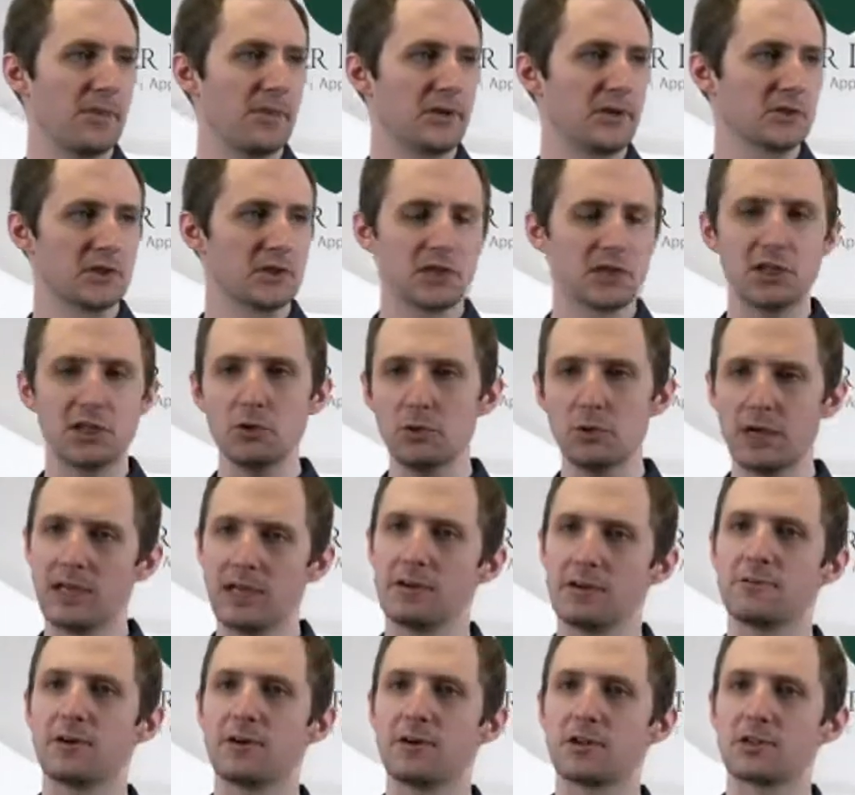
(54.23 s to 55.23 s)
there's a
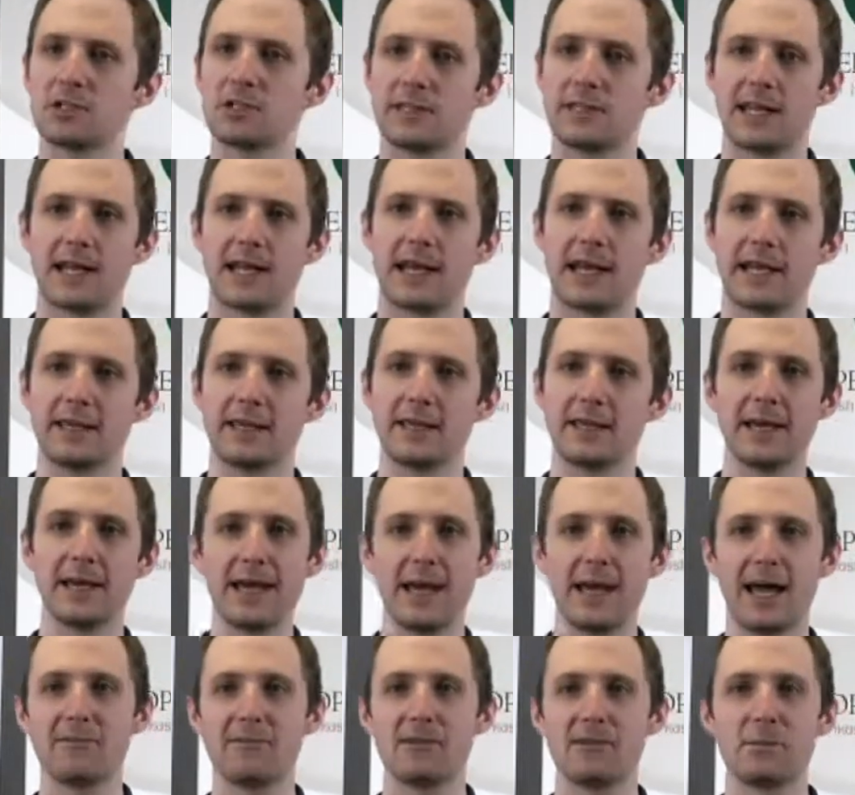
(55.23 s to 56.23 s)
Q&A function that I
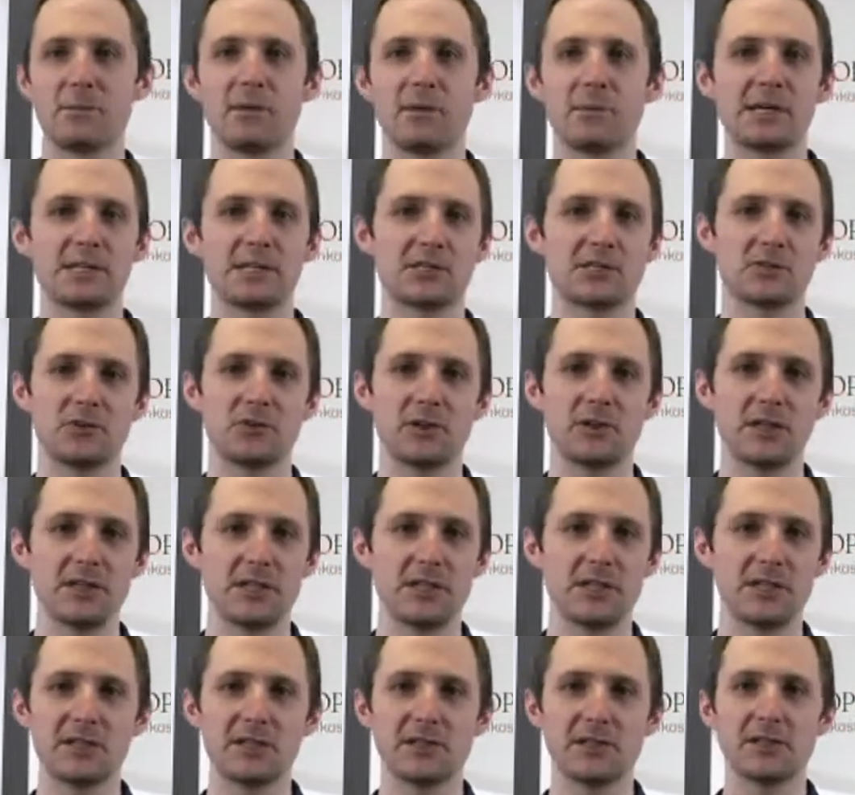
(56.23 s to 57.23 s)
have up on my screen
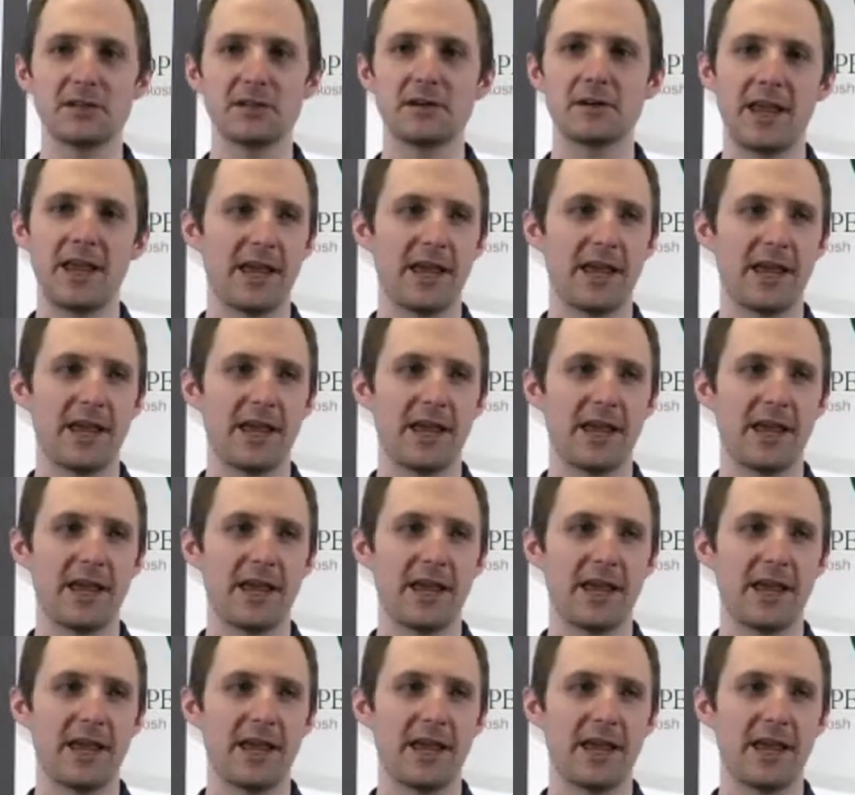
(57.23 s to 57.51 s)
here,